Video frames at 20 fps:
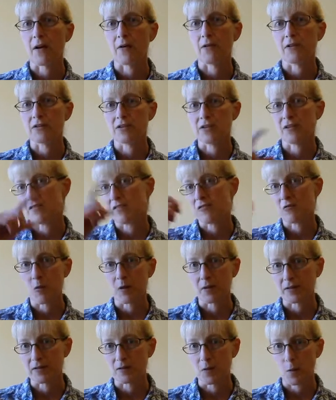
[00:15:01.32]
an hour to just do
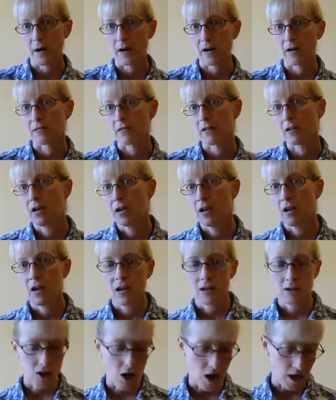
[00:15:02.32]
one square and
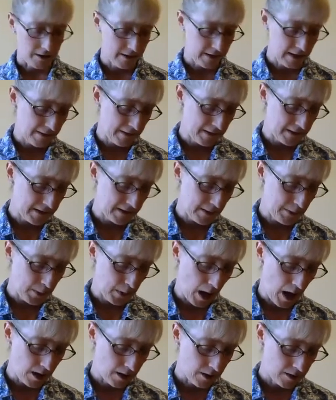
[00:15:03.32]
toss it in the
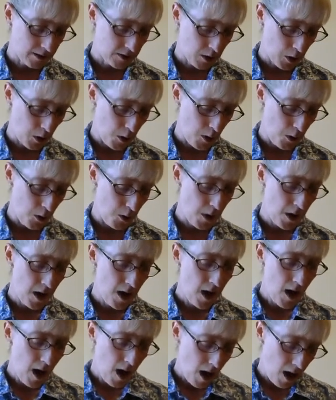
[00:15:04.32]
Ziploc. So
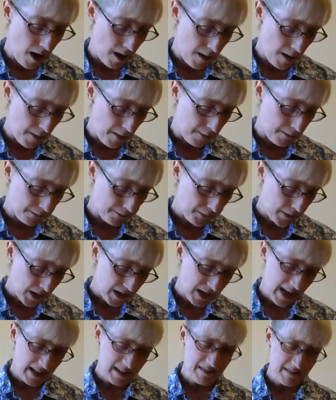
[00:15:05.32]

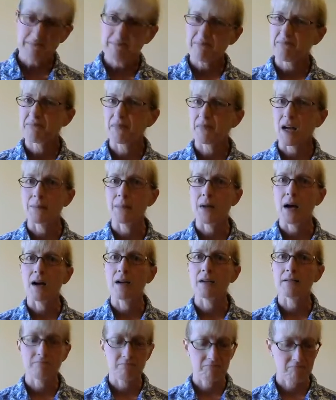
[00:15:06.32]
again, I'm
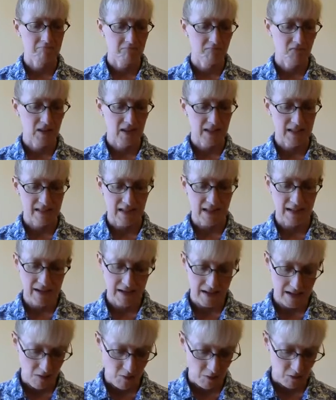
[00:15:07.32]
not really setting
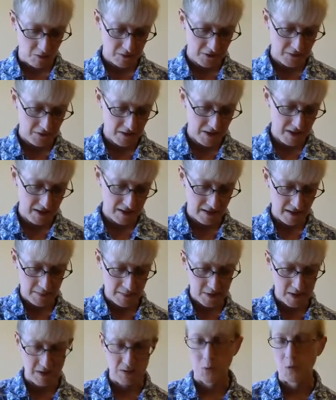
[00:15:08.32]
any goals for this.
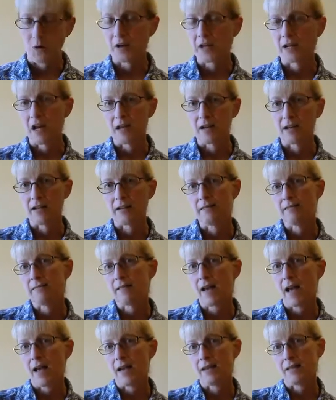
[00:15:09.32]
I'm just working on it
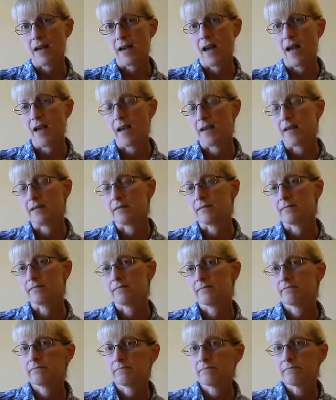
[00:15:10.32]
as I
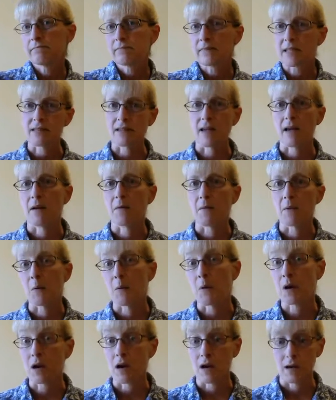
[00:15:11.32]
decide I want
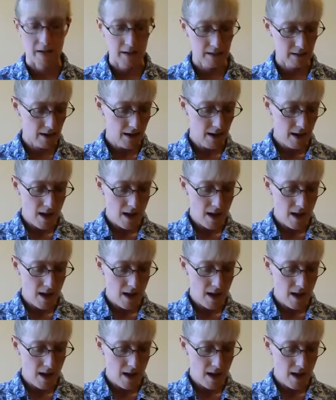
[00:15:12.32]
to work on it.